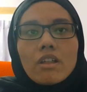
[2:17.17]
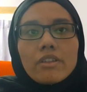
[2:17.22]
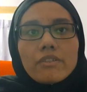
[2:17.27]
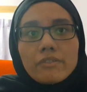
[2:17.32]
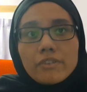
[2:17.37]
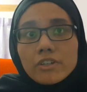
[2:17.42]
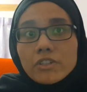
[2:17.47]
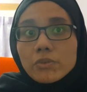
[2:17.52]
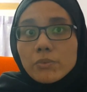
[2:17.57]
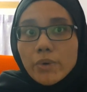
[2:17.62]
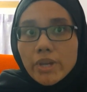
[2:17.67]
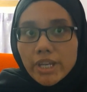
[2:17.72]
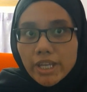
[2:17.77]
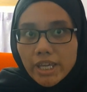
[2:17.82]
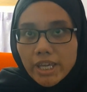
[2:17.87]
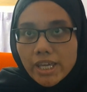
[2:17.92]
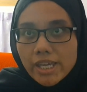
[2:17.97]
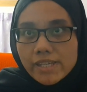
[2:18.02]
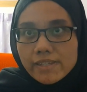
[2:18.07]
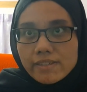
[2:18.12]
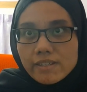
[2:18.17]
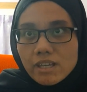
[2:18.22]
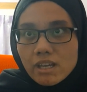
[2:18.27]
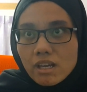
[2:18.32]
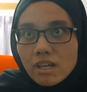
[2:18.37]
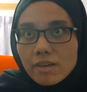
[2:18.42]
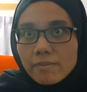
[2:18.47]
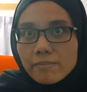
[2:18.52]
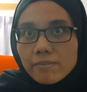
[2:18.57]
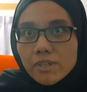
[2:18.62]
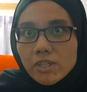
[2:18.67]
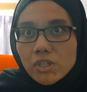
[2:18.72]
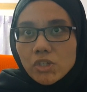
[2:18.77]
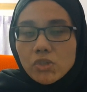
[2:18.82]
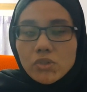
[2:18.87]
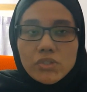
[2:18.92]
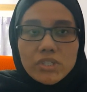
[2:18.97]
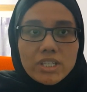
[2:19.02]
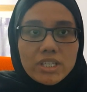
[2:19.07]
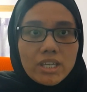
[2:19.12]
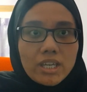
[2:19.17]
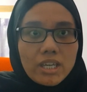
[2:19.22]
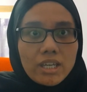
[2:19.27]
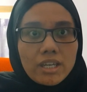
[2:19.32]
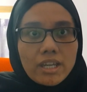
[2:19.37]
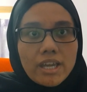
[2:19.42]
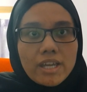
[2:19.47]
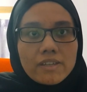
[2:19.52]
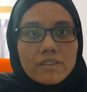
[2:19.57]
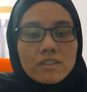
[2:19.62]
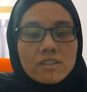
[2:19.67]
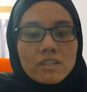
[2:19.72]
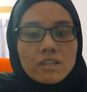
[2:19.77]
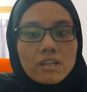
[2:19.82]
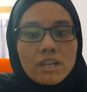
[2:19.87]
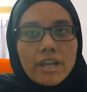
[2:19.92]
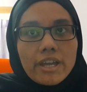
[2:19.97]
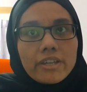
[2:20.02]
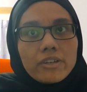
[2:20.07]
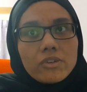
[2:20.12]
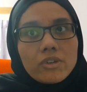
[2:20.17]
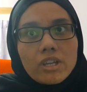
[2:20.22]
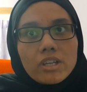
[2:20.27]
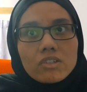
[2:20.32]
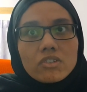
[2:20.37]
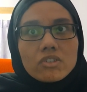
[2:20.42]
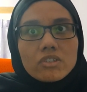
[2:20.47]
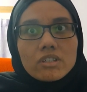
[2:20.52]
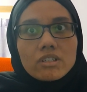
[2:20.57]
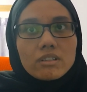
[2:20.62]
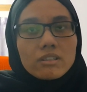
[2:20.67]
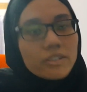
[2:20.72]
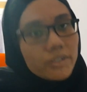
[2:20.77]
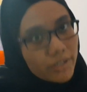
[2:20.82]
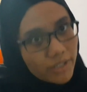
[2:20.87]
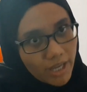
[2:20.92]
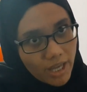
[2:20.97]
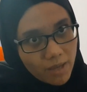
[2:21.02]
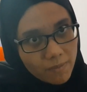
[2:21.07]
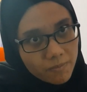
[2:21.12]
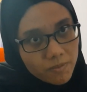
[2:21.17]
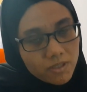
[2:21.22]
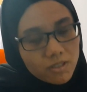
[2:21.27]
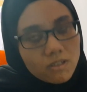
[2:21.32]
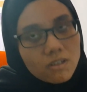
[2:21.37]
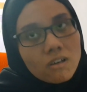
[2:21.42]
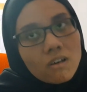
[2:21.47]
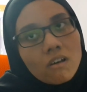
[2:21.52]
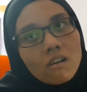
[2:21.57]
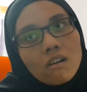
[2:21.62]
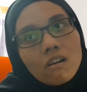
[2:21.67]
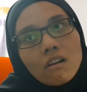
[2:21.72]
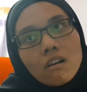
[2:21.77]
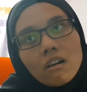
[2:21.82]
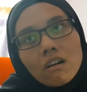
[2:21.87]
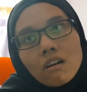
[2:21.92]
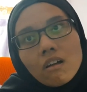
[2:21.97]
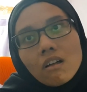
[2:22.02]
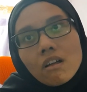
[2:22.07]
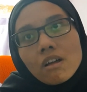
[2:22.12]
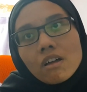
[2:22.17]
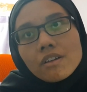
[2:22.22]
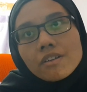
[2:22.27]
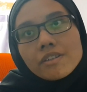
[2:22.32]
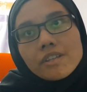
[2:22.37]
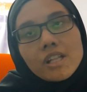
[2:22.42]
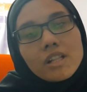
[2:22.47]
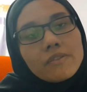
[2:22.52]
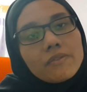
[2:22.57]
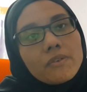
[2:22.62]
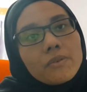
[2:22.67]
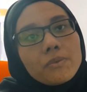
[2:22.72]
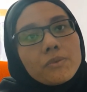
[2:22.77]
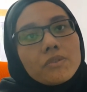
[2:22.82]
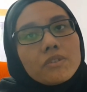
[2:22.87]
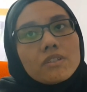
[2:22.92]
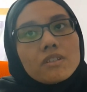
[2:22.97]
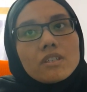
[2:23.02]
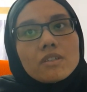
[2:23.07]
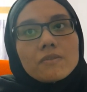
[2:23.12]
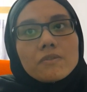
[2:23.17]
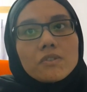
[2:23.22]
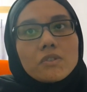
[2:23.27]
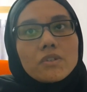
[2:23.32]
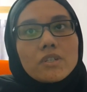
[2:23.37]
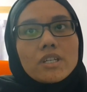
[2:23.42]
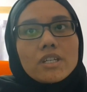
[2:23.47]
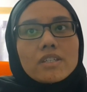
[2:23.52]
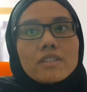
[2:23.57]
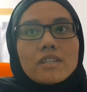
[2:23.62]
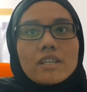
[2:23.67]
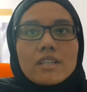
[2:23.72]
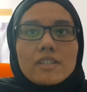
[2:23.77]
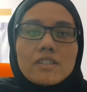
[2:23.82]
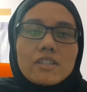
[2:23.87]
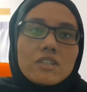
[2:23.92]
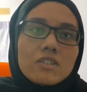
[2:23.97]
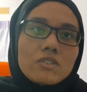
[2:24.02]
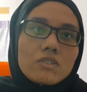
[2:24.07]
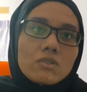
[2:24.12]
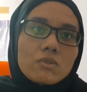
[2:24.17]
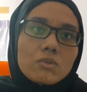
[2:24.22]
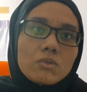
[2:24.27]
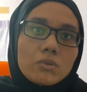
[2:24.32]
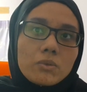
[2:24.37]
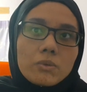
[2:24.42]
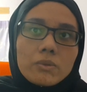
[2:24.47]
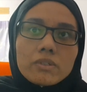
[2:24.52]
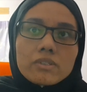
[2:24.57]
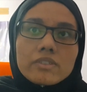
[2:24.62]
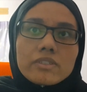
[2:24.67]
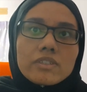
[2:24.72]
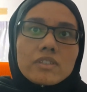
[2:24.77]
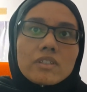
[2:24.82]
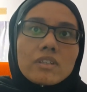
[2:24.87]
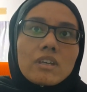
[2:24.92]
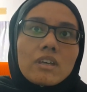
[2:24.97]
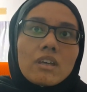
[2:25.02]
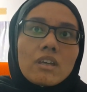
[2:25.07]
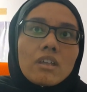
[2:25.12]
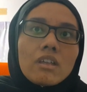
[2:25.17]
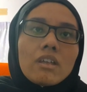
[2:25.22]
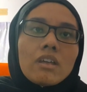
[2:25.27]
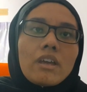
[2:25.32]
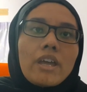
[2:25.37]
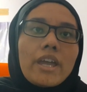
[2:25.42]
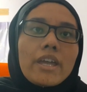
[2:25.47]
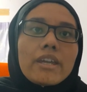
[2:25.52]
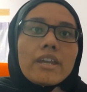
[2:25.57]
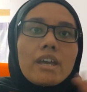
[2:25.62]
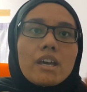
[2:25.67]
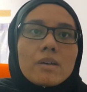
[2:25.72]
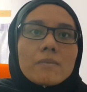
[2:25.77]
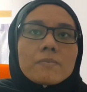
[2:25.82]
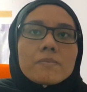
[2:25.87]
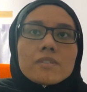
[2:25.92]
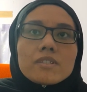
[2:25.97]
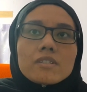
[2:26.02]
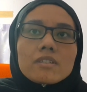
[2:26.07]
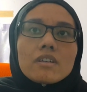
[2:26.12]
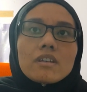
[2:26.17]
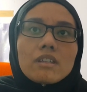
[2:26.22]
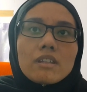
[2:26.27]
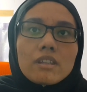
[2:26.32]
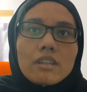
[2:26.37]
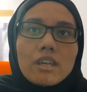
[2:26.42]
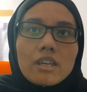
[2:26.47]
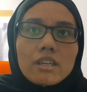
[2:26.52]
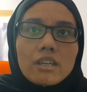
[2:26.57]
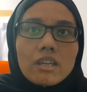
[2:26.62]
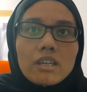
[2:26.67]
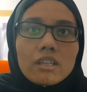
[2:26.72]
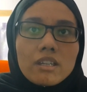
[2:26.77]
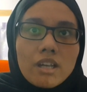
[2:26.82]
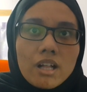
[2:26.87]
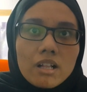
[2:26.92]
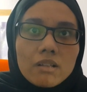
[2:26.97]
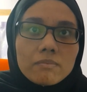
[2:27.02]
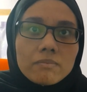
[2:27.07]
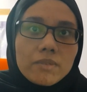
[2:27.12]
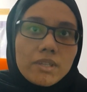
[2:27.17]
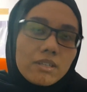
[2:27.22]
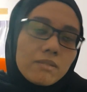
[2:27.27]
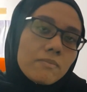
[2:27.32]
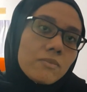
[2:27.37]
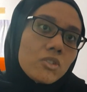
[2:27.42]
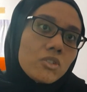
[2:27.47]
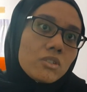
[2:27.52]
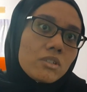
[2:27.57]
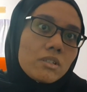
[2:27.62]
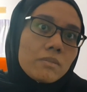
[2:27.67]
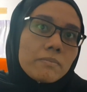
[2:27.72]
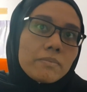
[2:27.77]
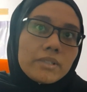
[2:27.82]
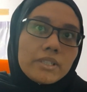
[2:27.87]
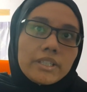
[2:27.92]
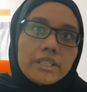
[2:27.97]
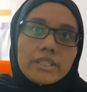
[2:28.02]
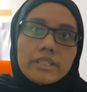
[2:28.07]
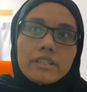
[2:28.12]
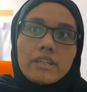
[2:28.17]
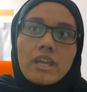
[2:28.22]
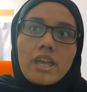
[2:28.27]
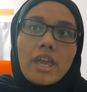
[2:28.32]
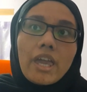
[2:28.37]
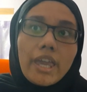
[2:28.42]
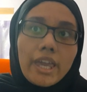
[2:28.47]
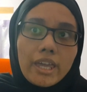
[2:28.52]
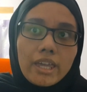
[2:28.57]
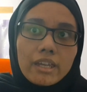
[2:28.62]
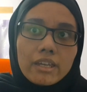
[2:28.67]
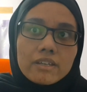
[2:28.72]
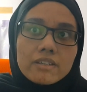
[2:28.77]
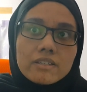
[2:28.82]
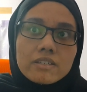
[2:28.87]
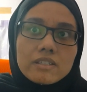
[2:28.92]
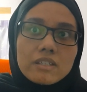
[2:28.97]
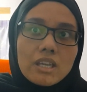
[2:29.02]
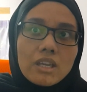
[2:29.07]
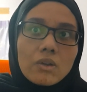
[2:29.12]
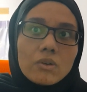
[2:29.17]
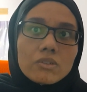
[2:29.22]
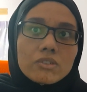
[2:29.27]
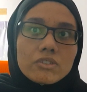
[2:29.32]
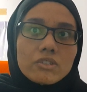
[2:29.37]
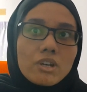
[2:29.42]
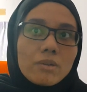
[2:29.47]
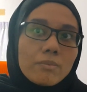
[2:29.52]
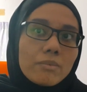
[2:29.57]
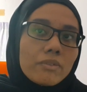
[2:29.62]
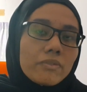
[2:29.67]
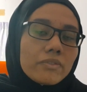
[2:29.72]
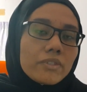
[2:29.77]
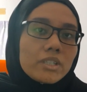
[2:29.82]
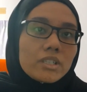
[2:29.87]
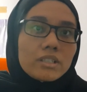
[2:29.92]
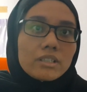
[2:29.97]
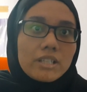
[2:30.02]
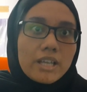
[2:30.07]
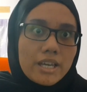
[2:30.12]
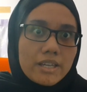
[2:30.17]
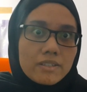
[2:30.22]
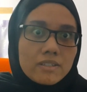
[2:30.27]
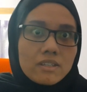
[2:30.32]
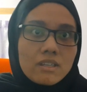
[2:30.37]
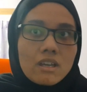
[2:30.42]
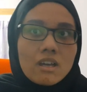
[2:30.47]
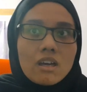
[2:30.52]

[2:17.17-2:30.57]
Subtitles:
First one is using it as educational learning apps. Cell phones give students access to tools and apps that can help them to complete and stay on top of the class